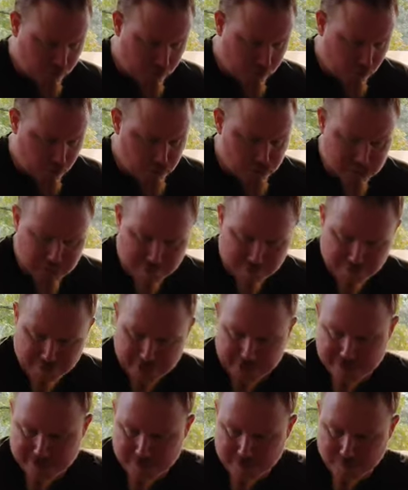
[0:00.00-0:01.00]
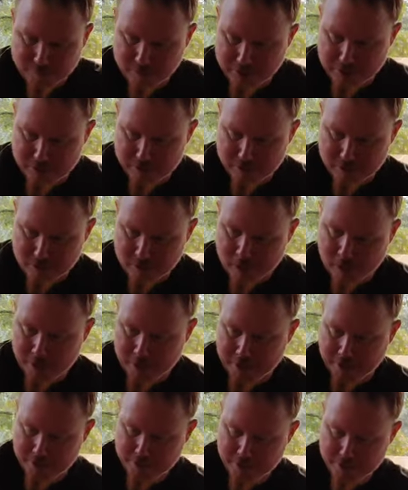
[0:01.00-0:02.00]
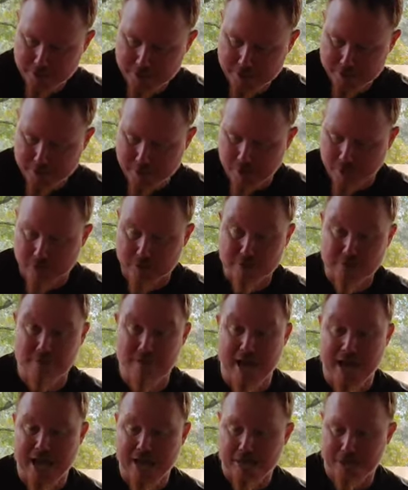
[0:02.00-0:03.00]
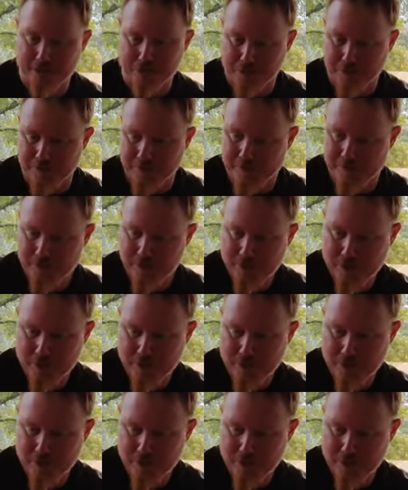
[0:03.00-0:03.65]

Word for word: if I close that vent up with this line, it should call it a vacuum.